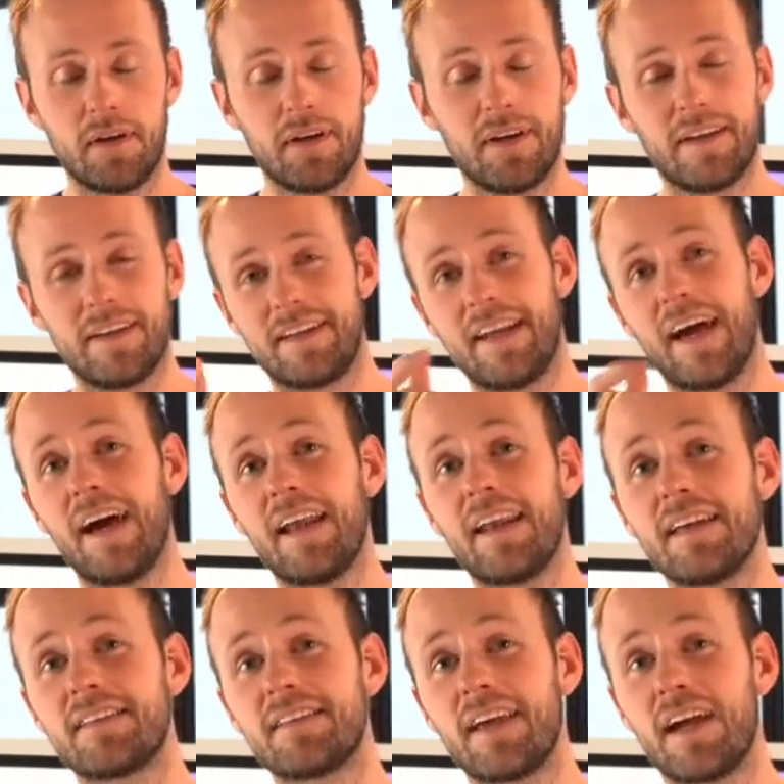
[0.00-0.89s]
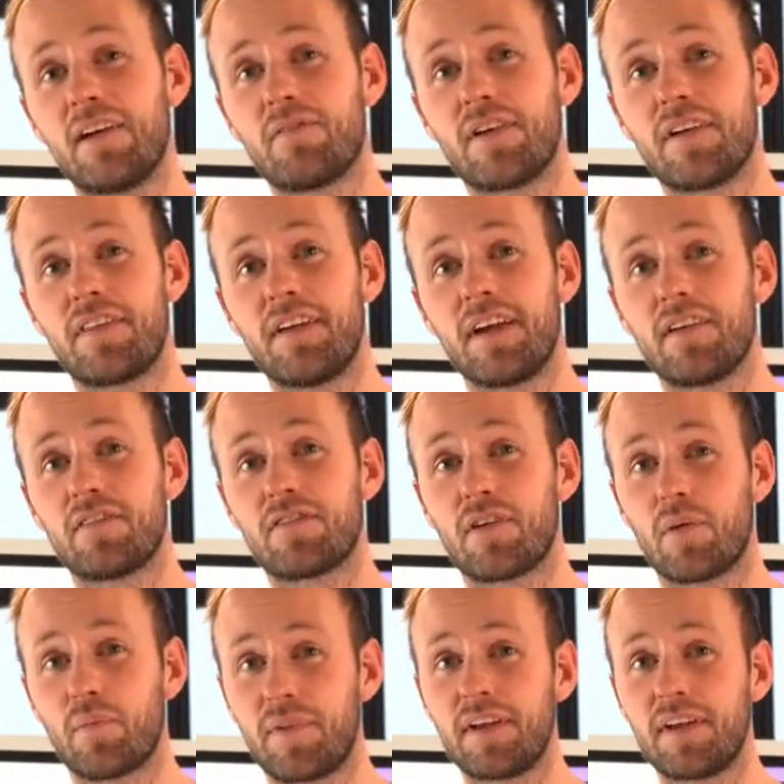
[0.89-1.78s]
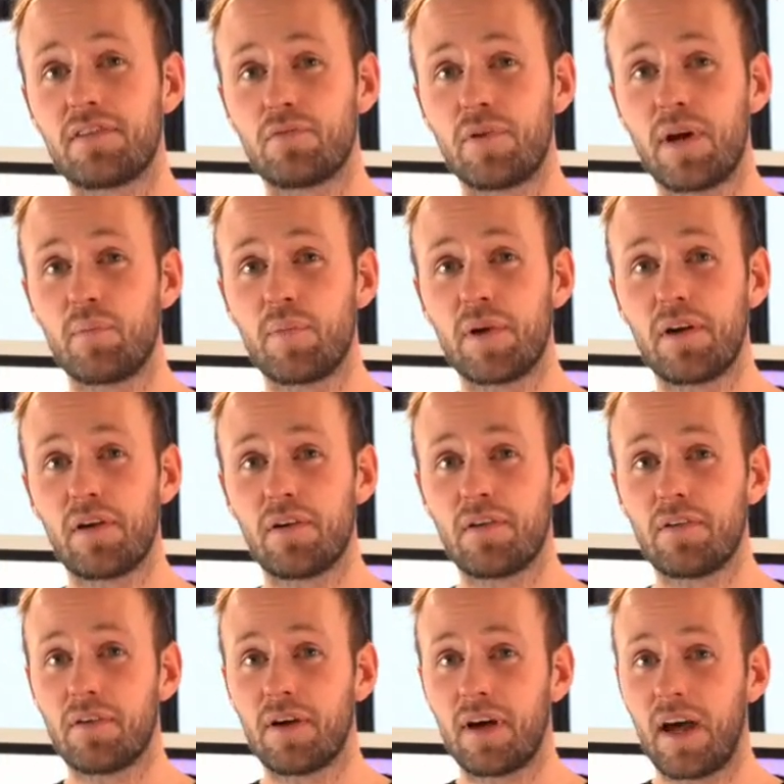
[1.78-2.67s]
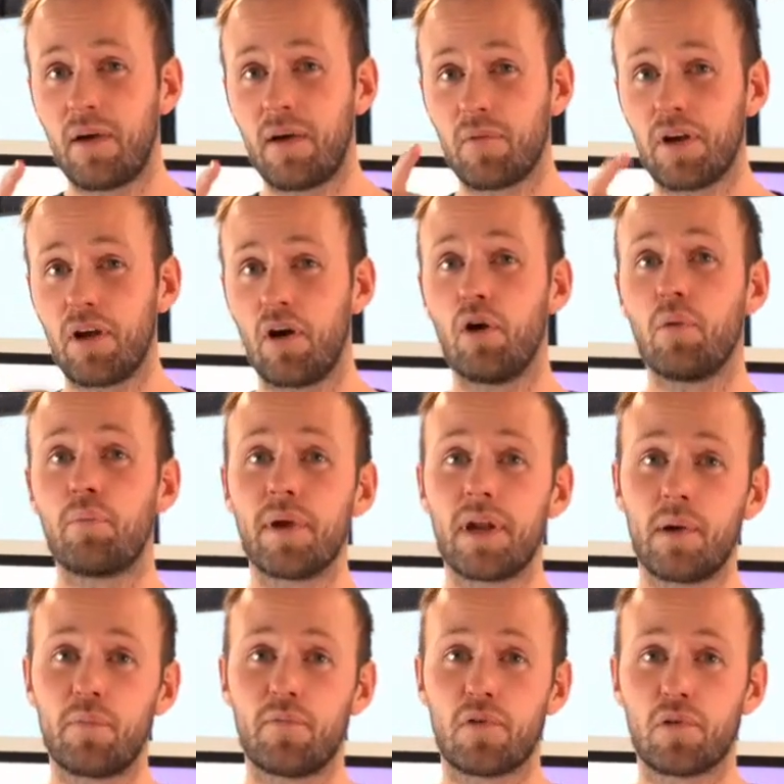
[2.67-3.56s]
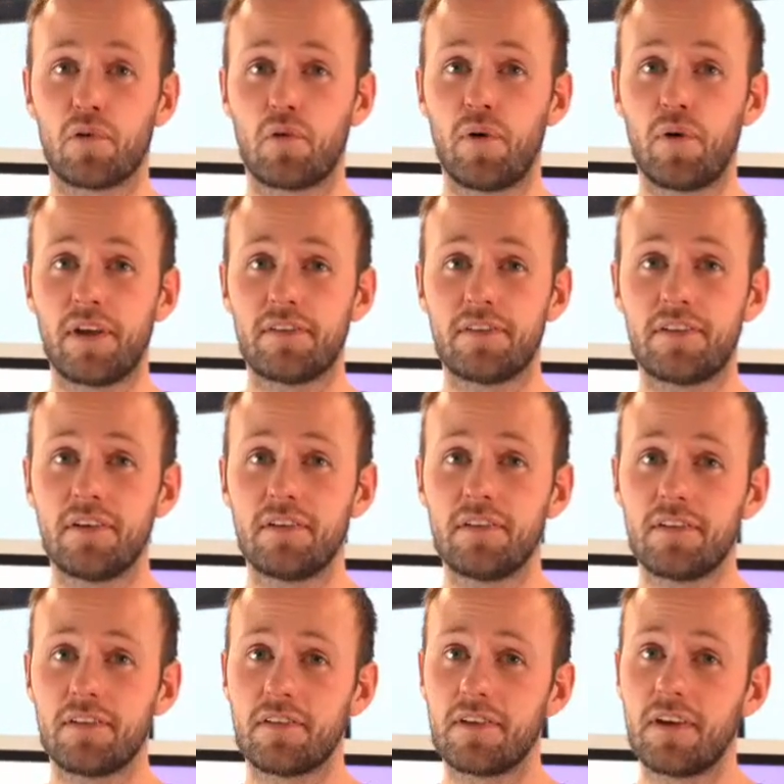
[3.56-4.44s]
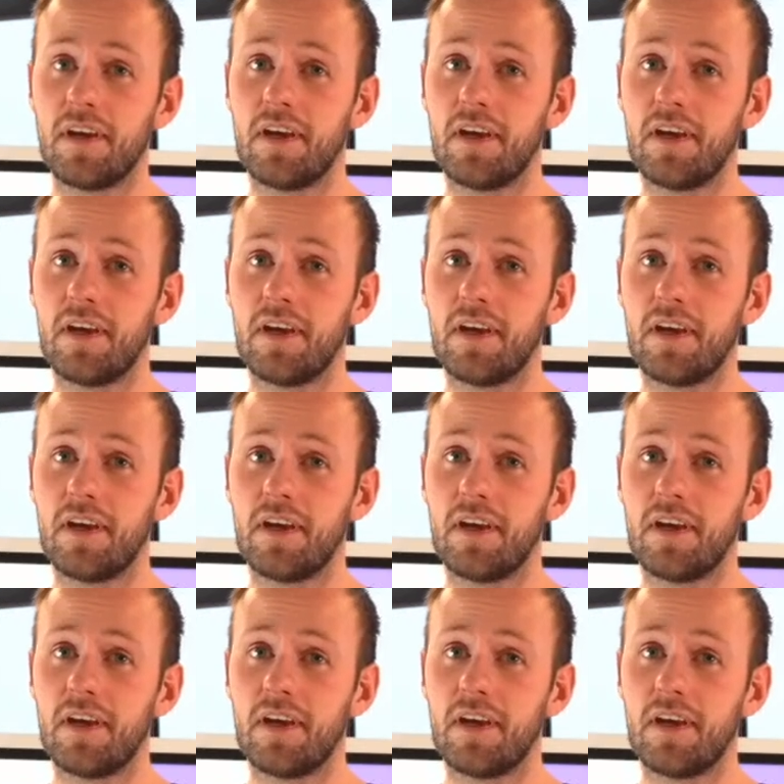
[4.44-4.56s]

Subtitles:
That is everything from this webinar. I'm going to open up for questions.